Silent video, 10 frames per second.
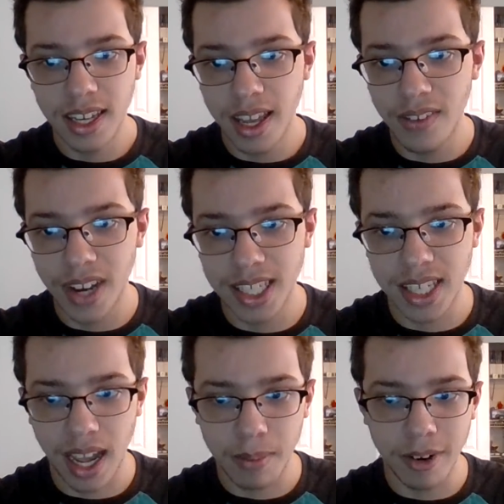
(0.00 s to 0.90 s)
Invite
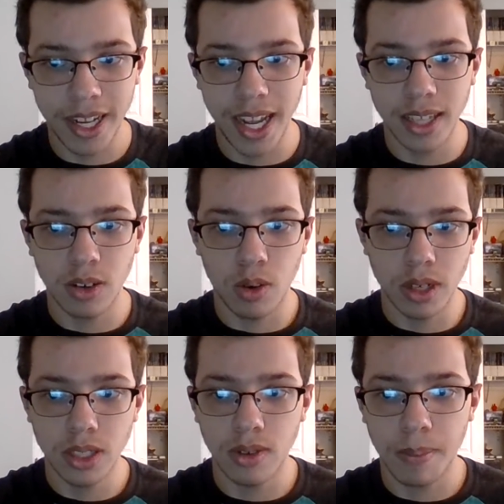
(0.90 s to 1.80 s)
Sackboy and a
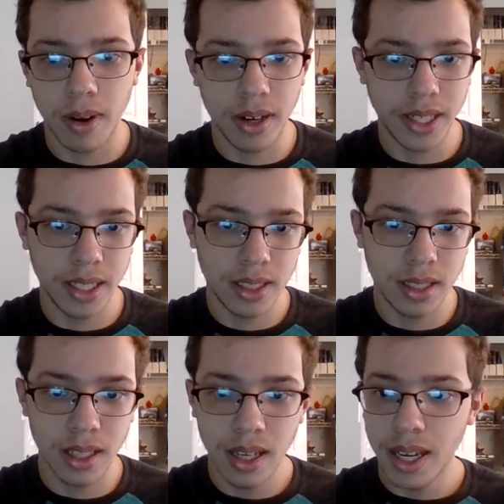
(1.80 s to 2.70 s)
Horde to a party
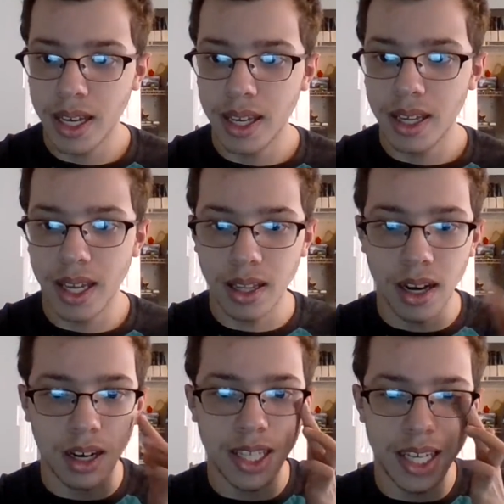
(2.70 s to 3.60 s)

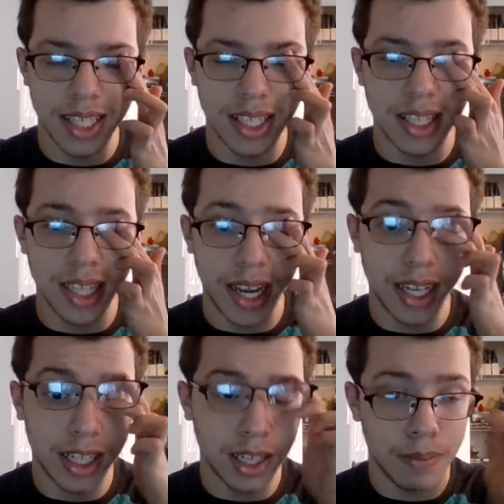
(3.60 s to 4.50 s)
on his
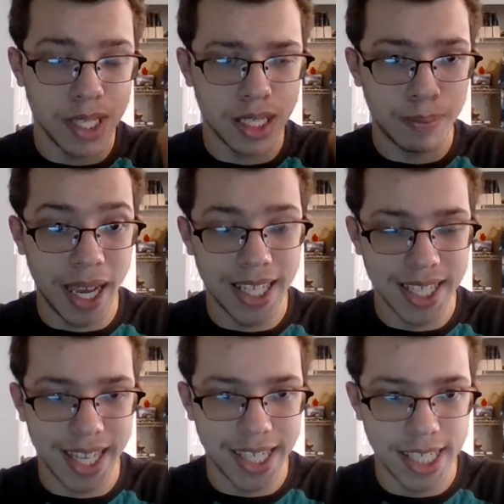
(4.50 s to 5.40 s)
nightclub space
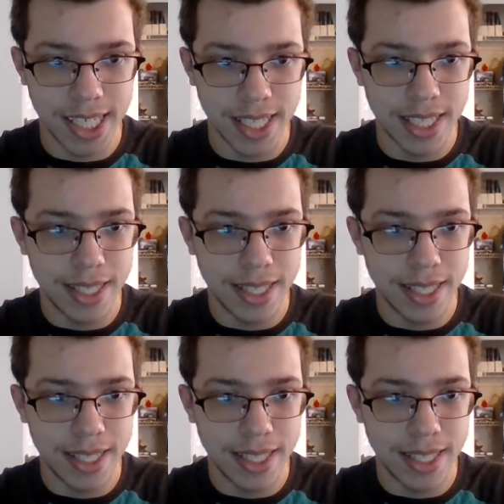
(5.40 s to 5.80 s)
station.